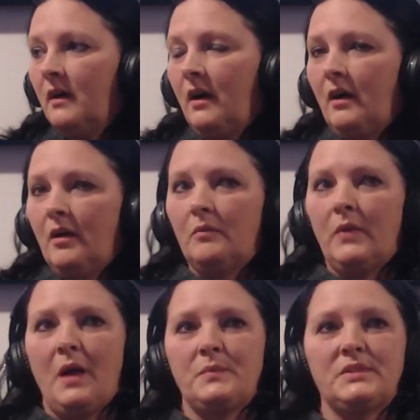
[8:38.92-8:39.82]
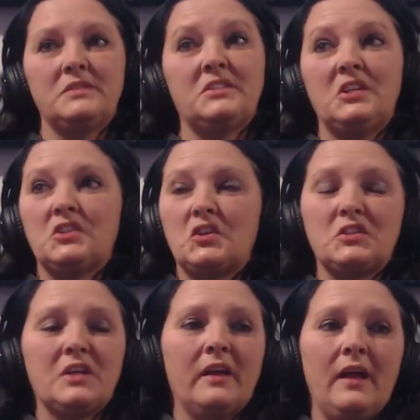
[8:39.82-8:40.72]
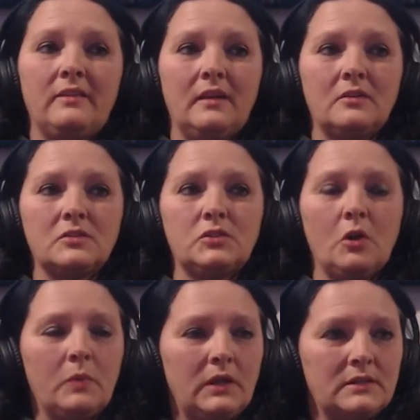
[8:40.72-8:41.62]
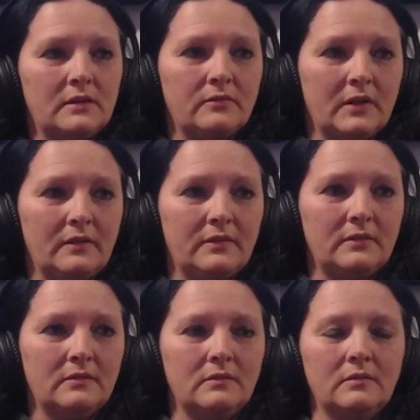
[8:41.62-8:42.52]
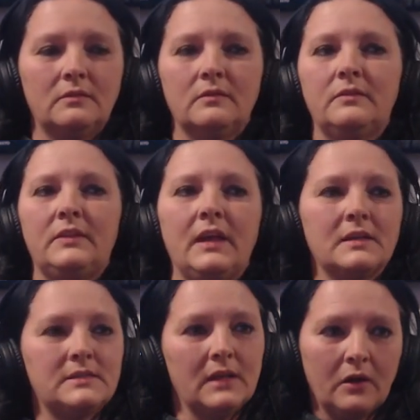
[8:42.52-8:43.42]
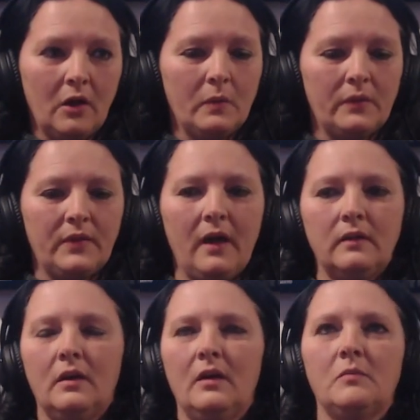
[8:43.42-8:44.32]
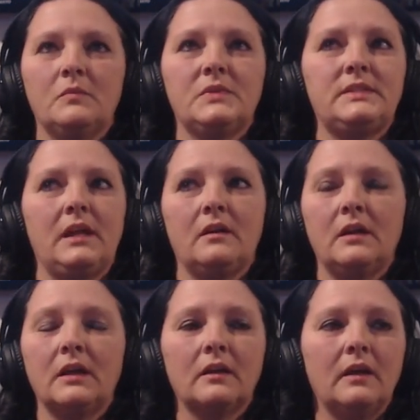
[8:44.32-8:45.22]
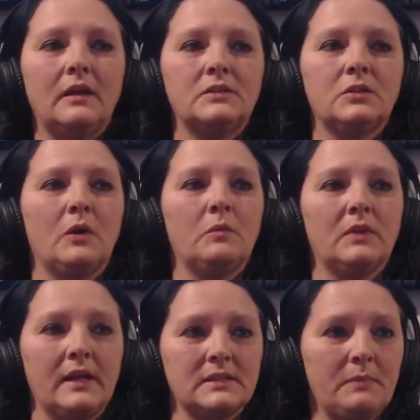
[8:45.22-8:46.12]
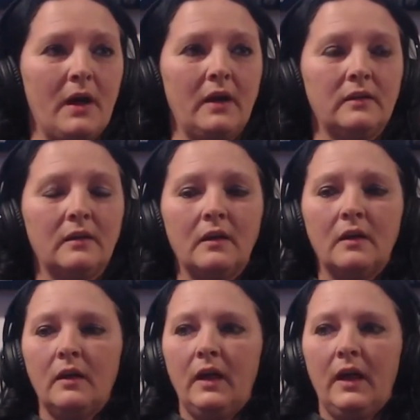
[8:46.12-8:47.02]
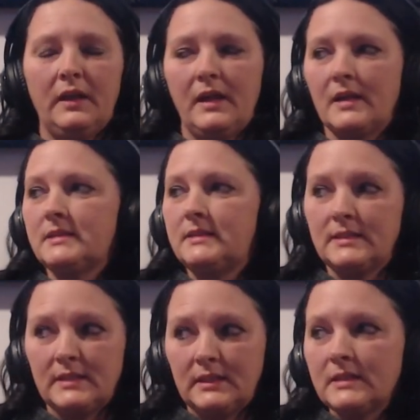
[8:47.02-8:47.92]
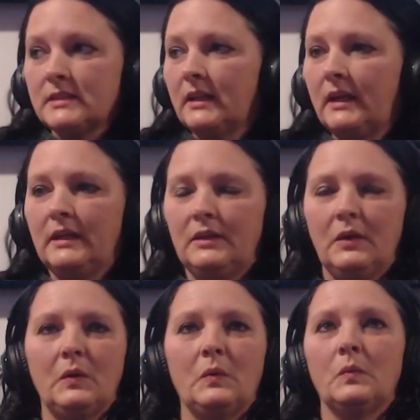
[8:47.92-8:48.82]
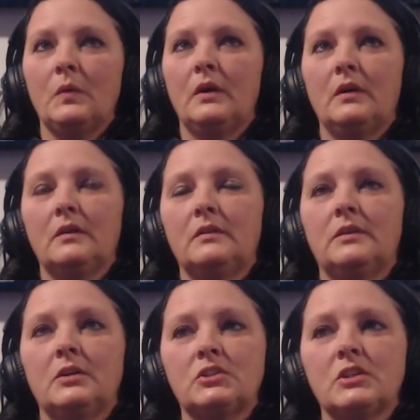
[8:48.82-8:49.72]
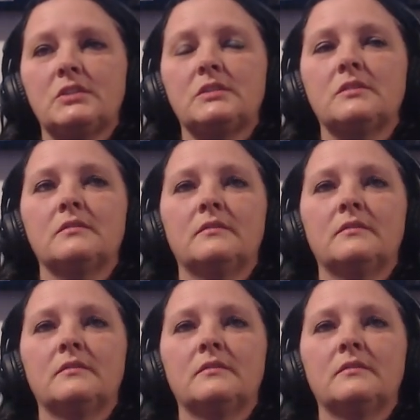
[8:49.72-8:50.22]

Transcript: Um, absent seizures, again, there's so many different things that go with that um, staring into a blank spot headaches, dizziness, like, you know, there's just